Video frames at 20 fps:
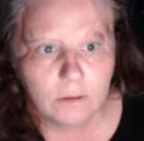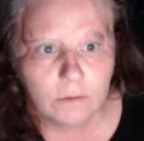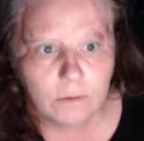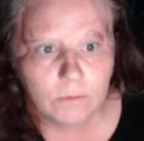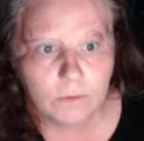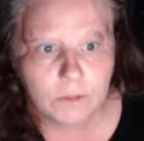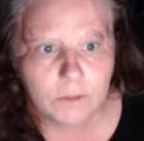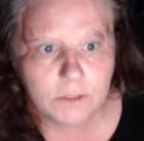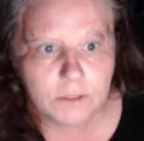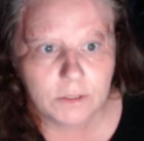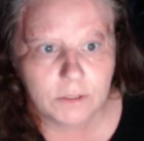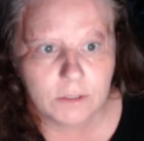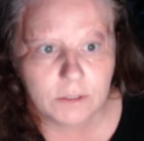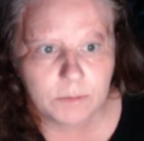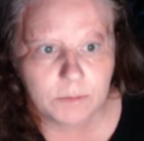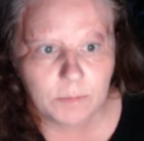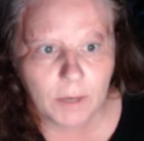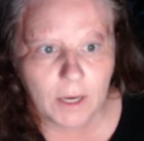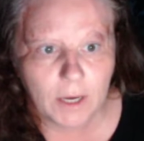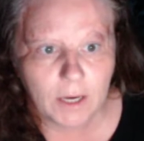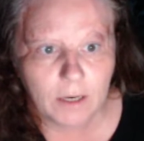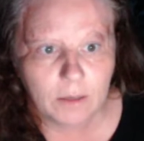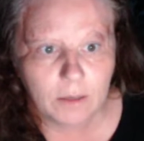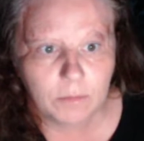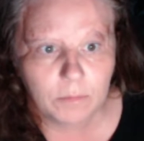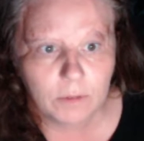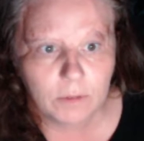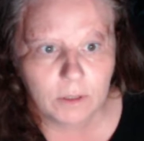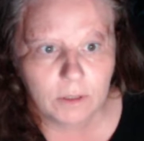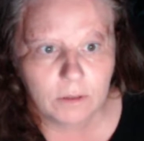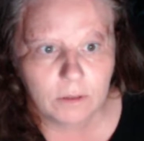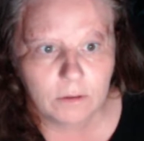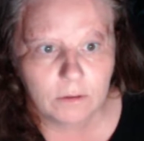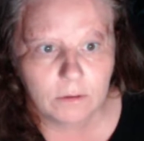What is this backup thing?